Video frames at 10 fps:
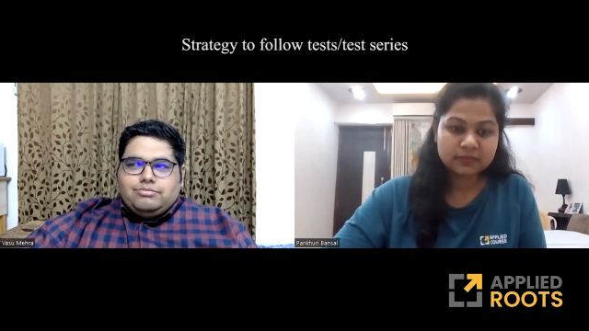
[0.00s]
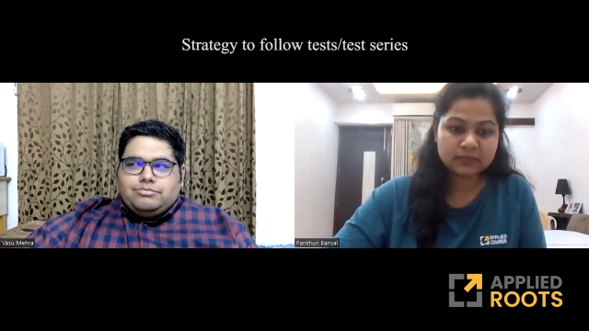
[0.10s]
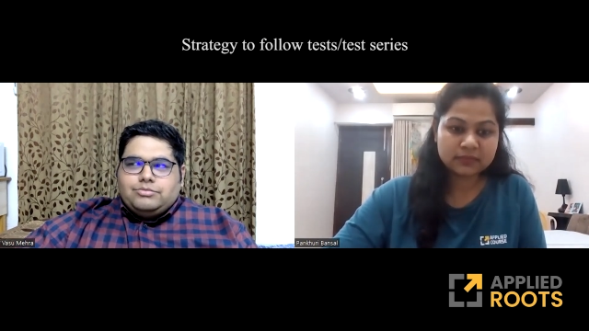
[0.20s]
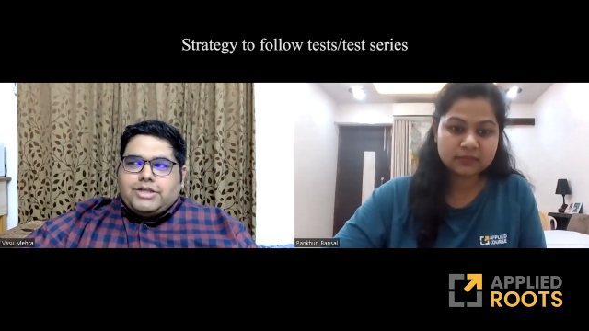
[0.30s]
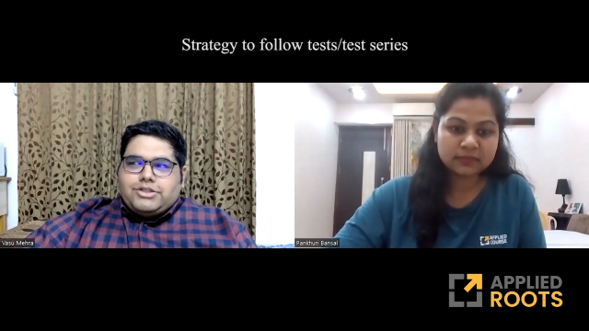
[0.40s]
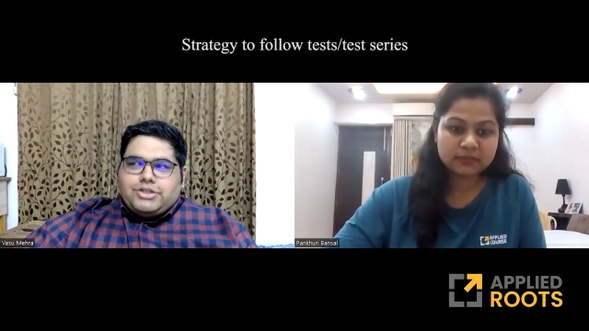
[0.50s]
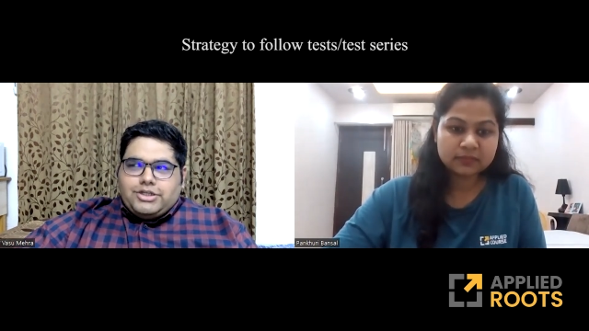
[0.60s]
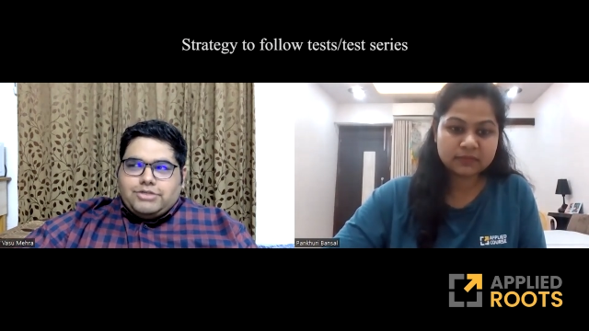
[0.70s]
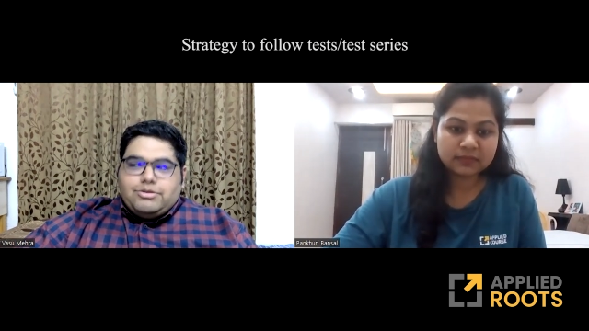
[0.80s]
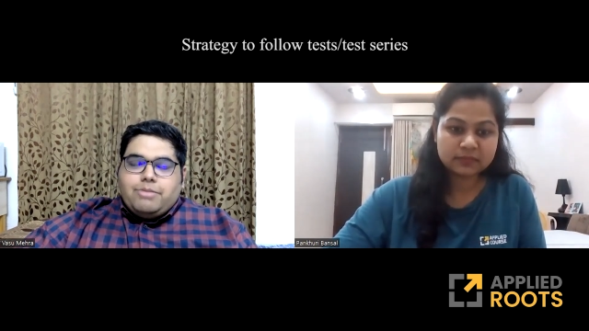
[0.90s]
Speaker 1: test
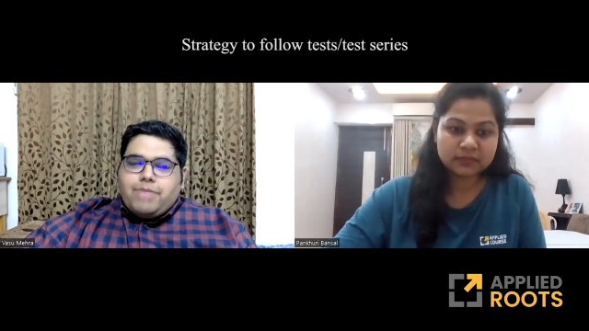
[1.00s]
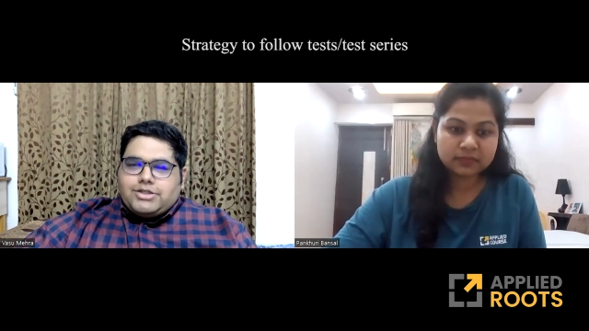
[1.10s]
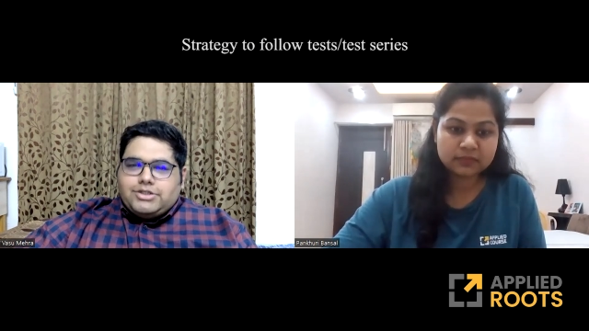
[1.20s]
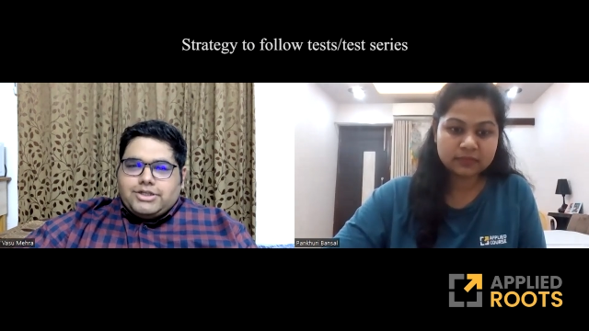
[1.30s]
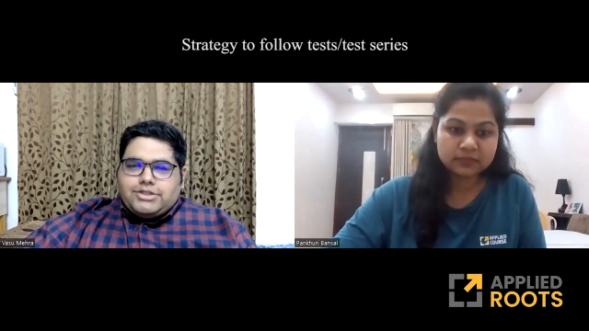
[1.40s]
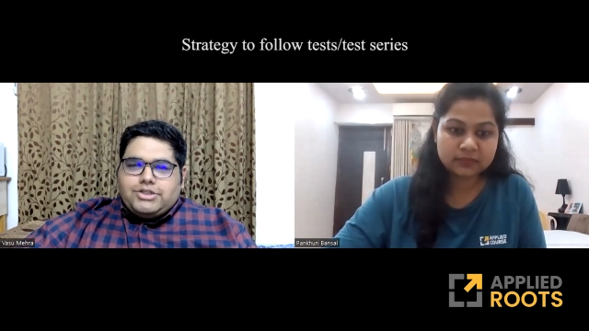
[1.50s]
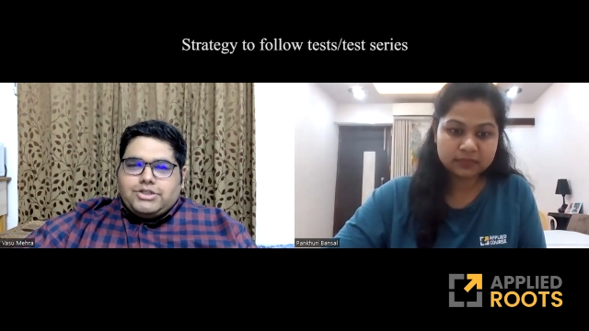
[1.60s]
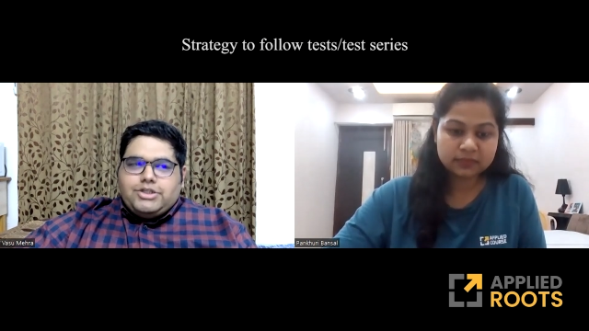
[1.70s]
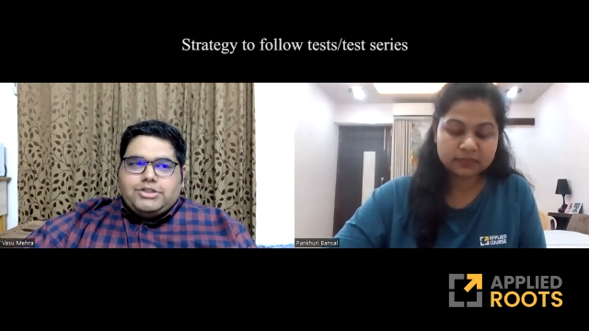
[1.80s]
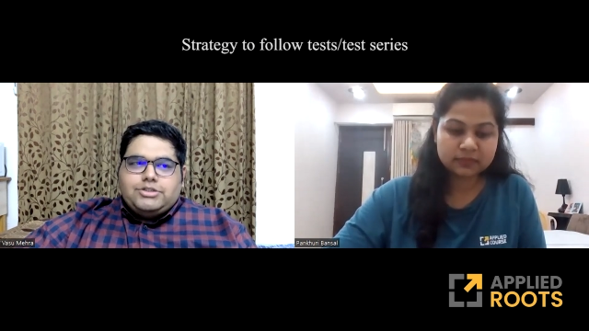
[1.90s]
series, the marks in test
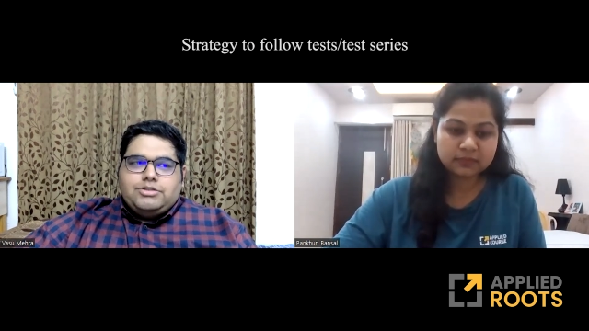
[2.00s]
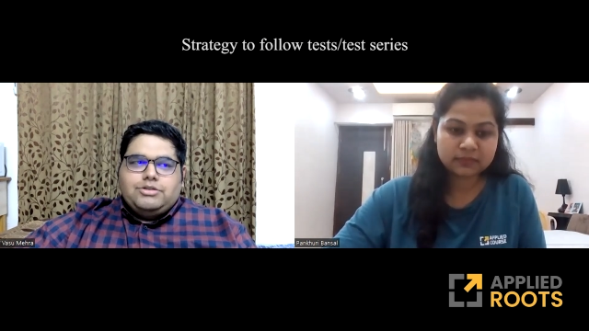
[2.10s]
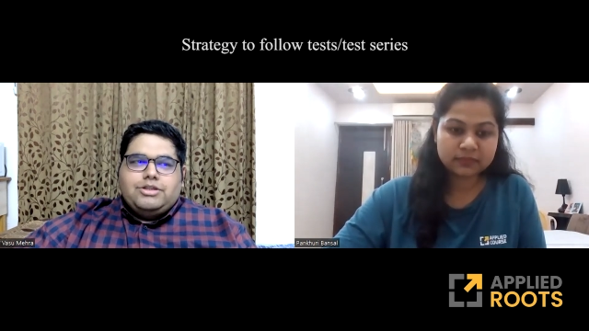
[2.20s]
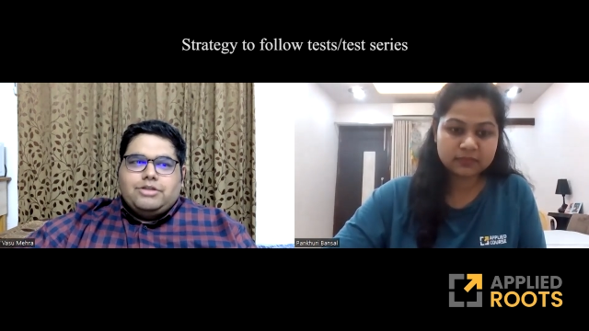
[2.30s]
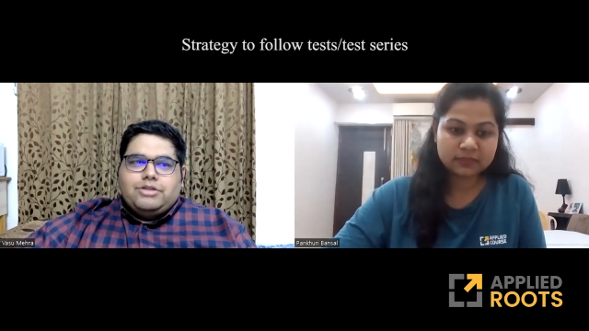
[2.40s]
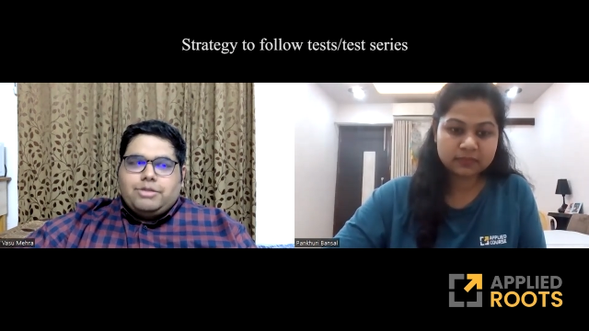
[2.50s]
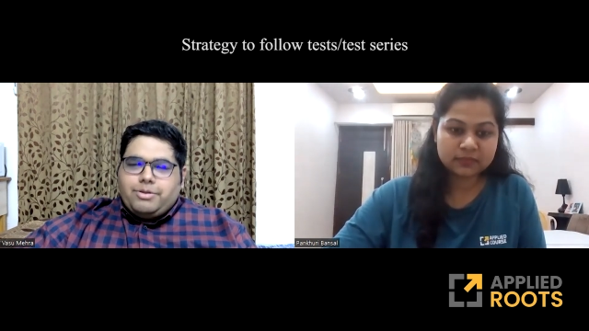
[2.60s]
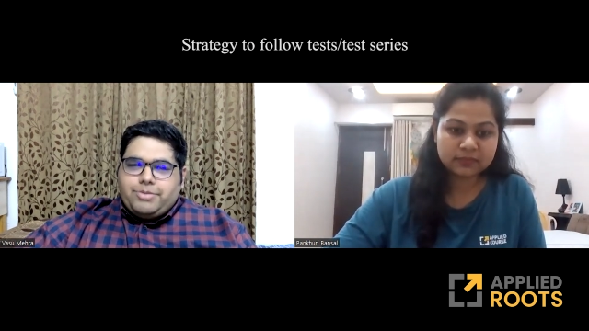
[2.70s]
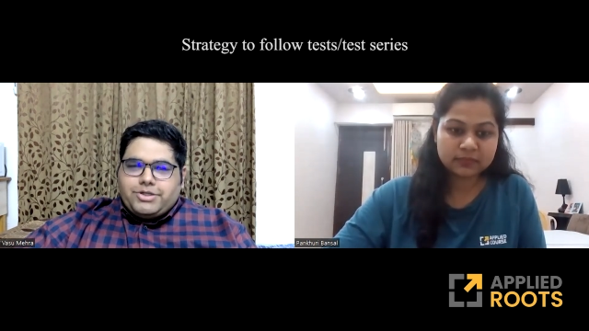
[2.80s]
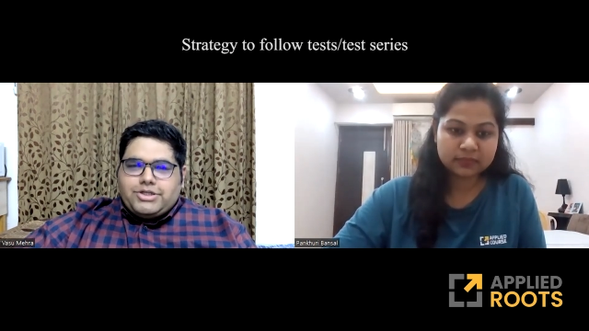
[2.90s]
series, the
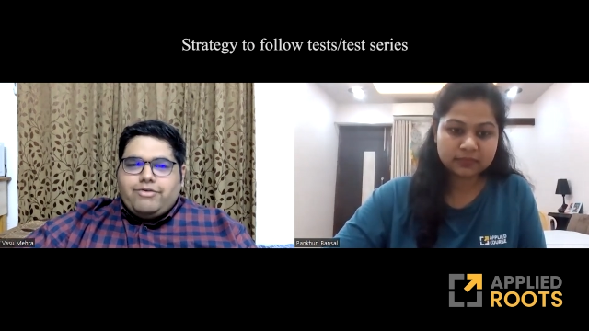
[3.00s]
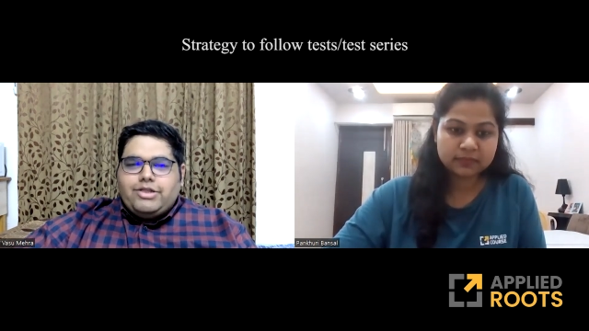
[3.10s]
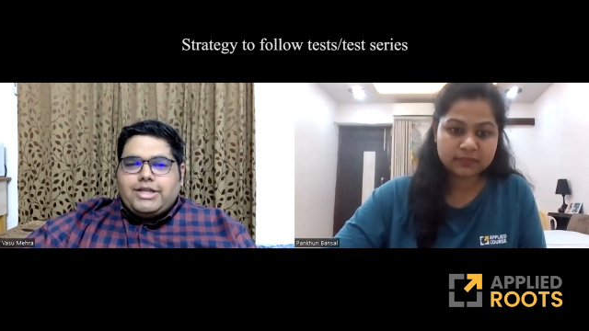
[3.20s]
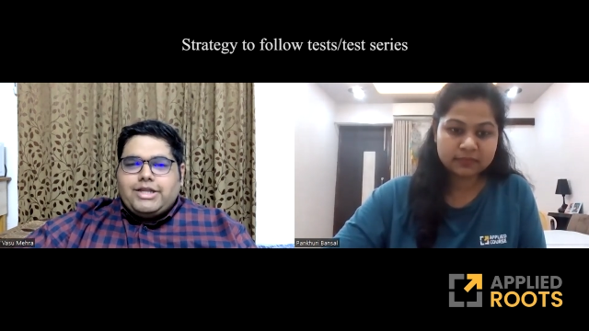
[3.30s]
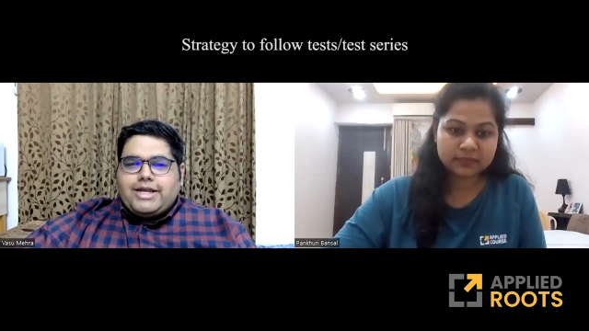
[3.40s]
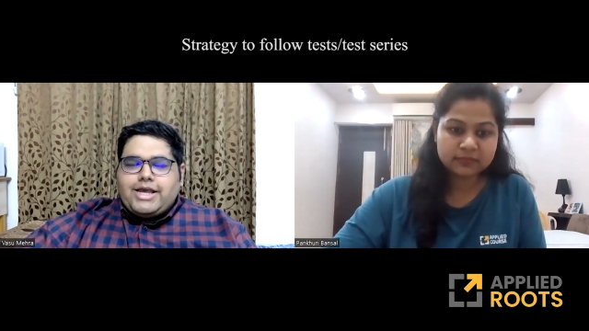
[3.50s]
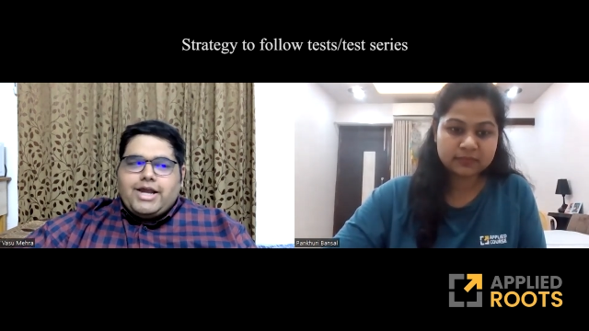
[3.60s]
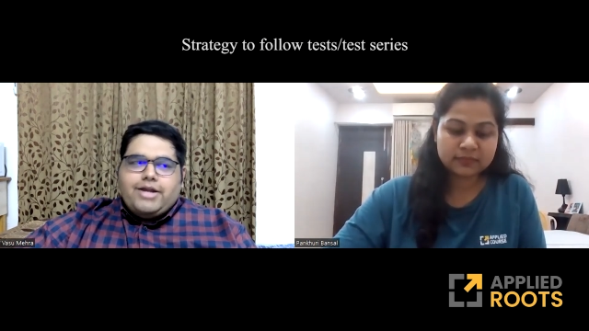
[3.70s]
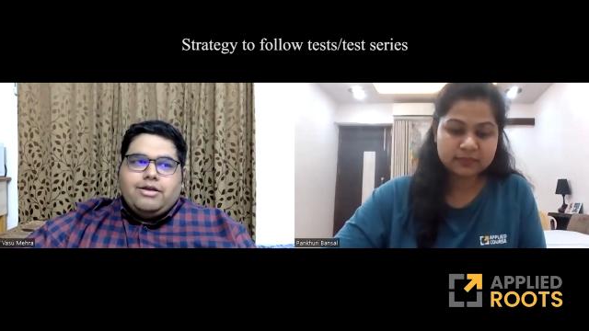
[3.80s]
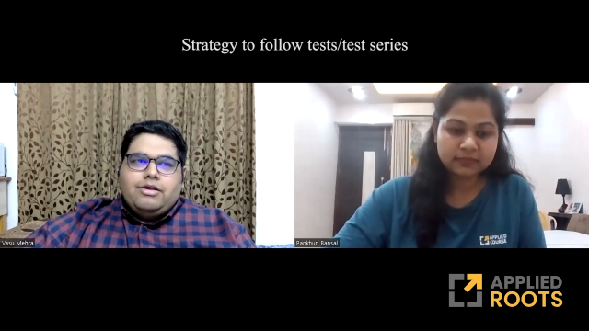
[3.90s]
preparation level that I
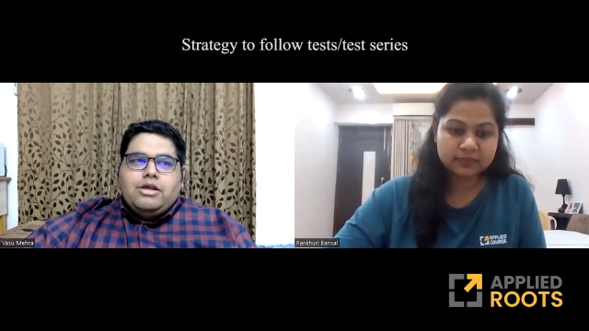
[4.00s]
had,